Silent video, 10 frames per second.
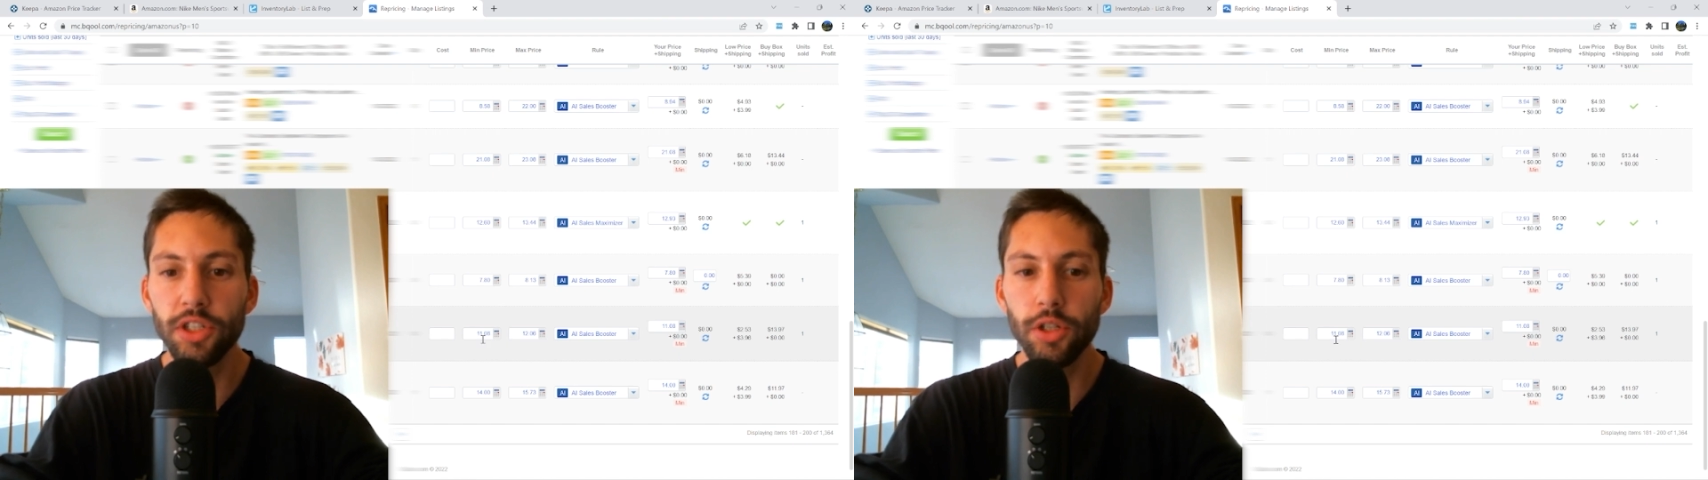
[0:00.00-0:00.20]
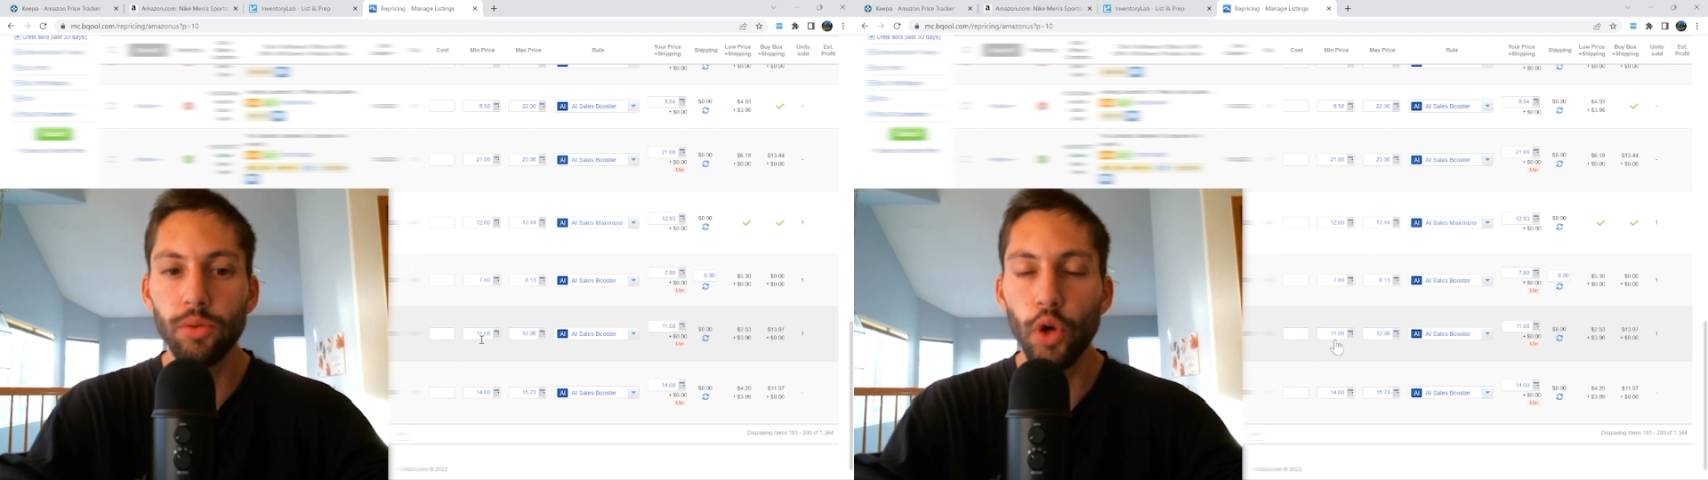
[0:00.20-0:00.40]

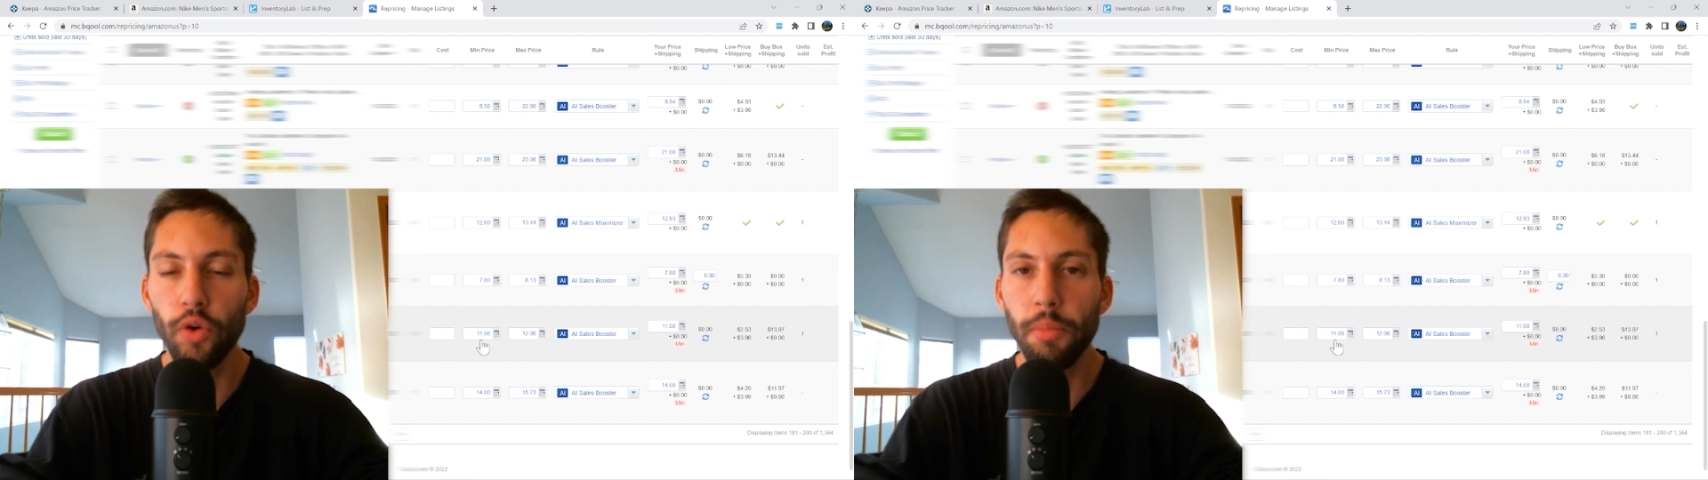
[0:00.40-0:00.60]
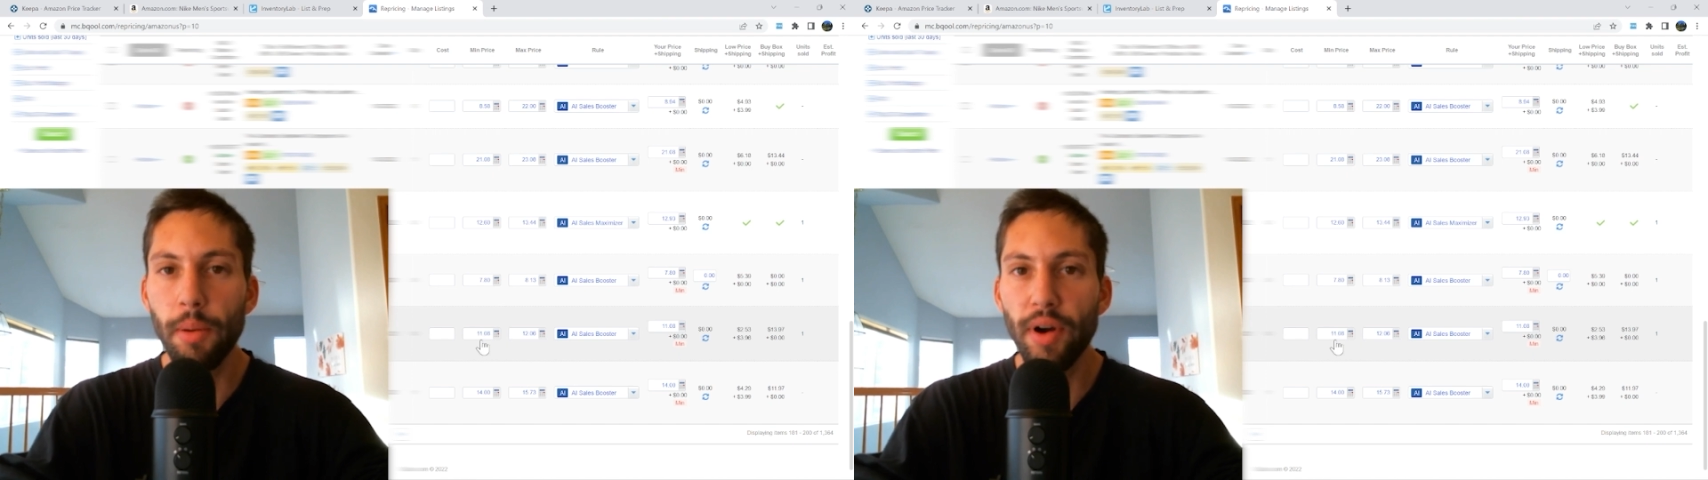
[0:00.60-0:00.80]
to lower
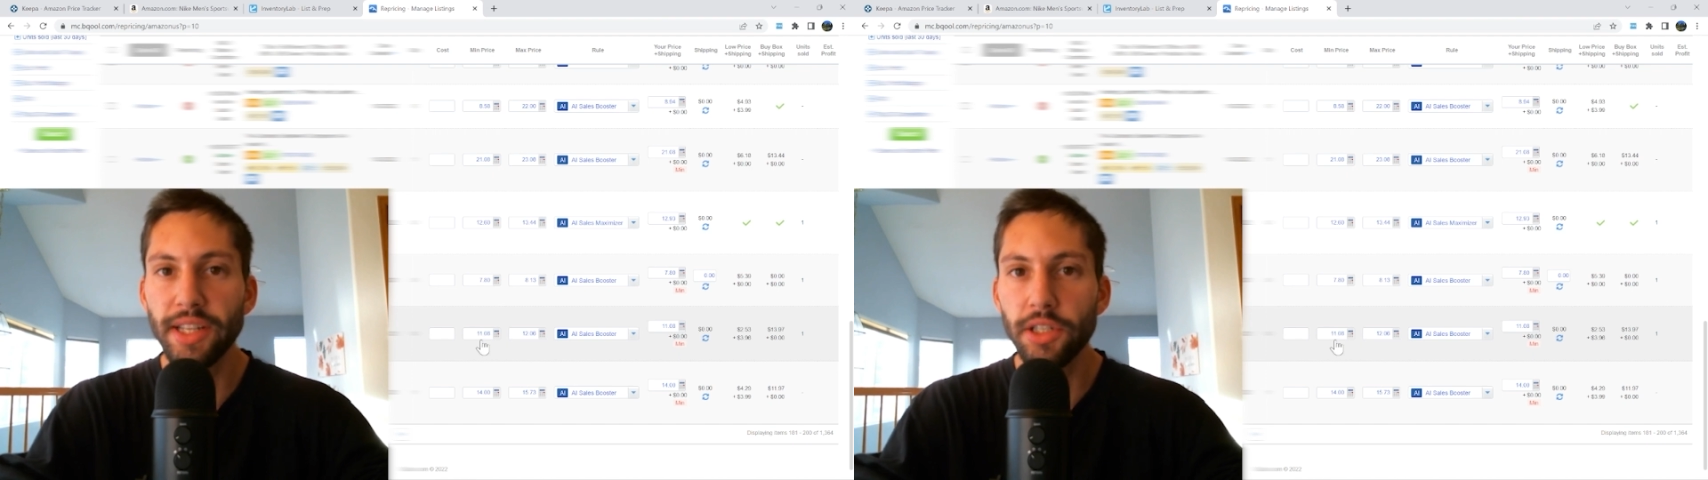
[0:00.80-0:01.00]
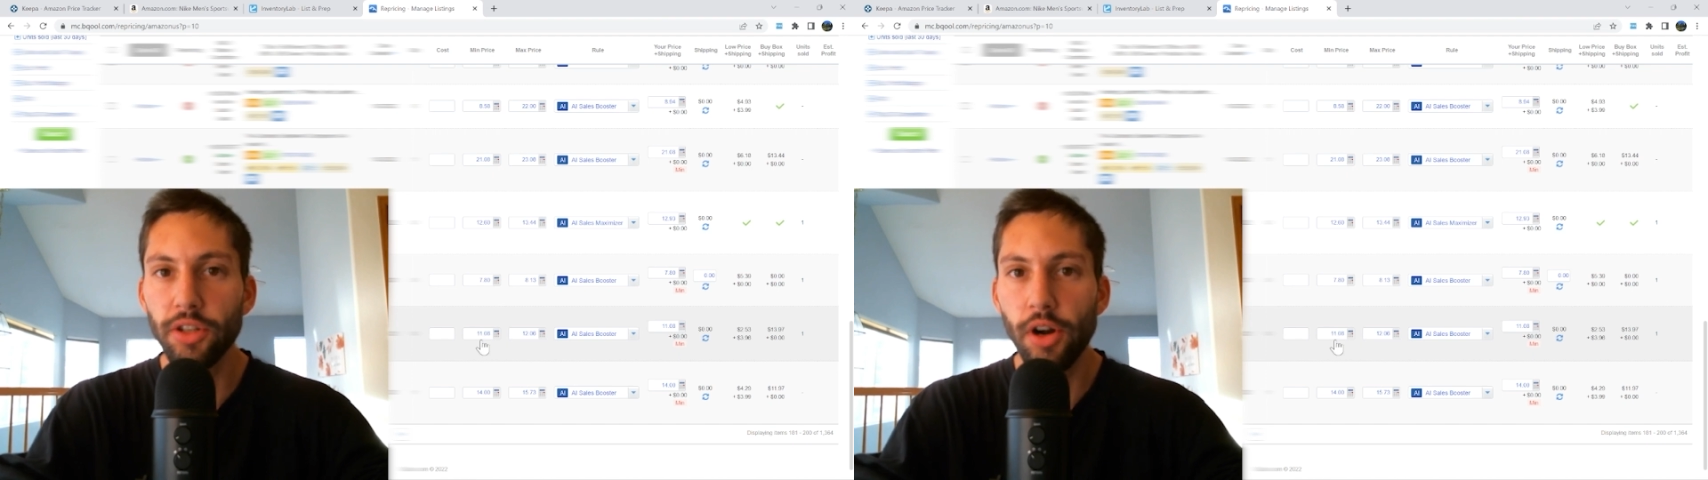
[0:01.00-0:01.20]
my
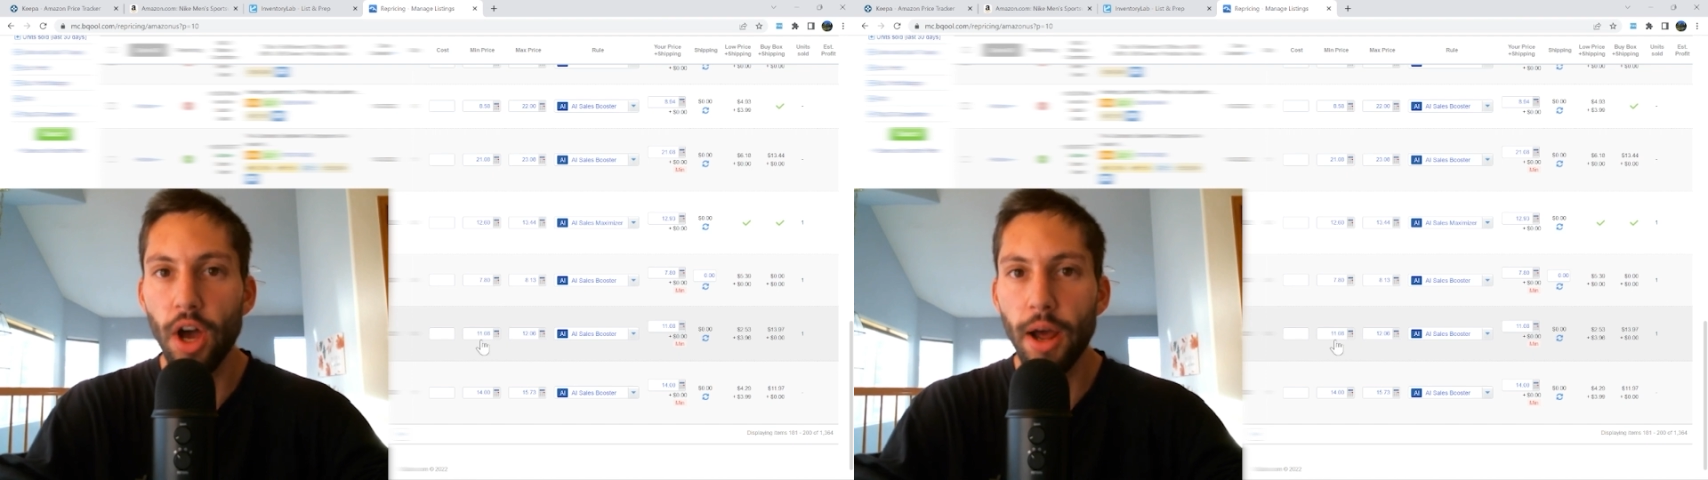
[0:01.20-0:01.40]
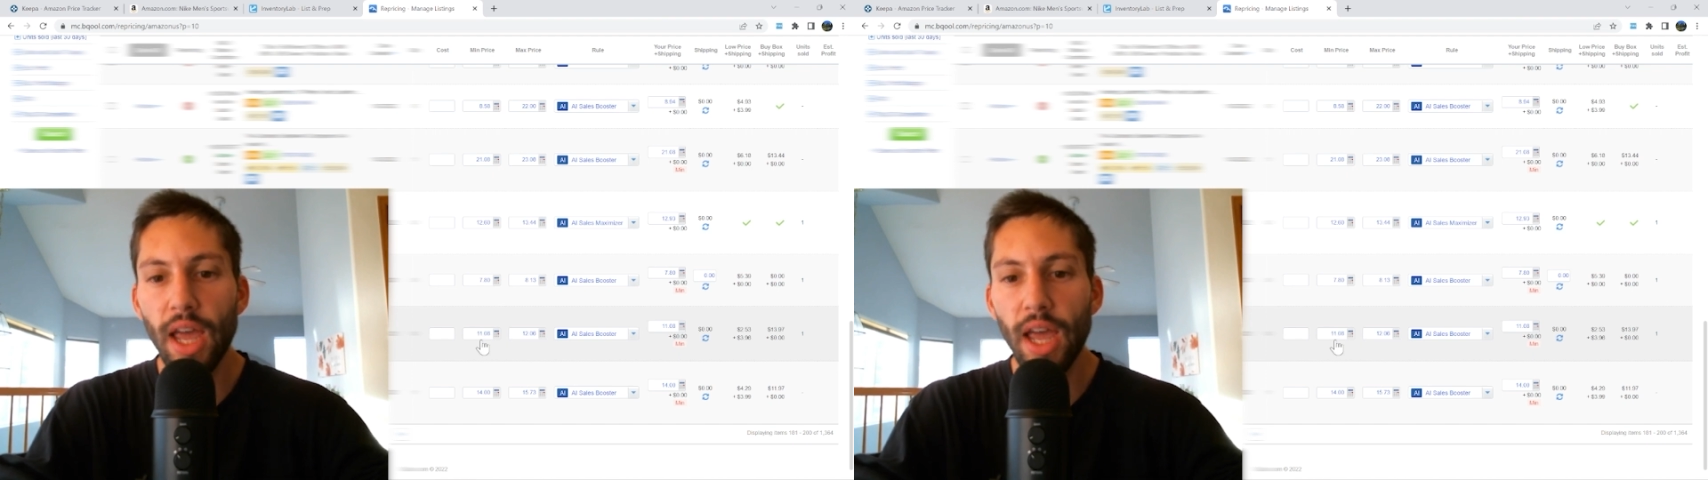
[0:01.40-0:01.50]
prices or not.